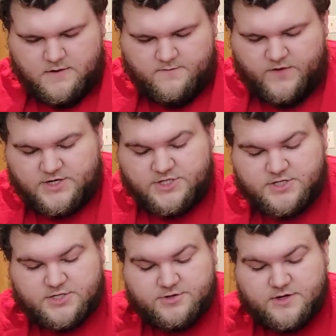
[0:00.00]

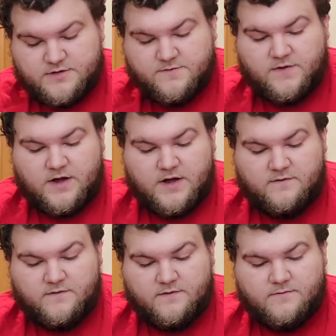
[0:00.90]
Vengeance
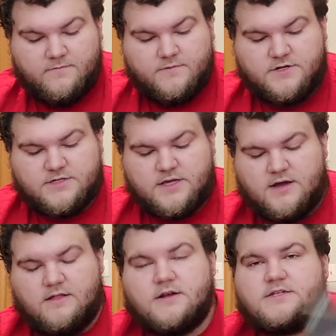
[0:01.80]
2005, which is the
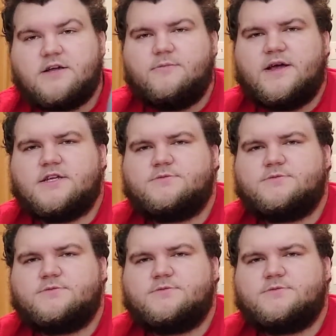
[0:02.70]
Hell in a Cell match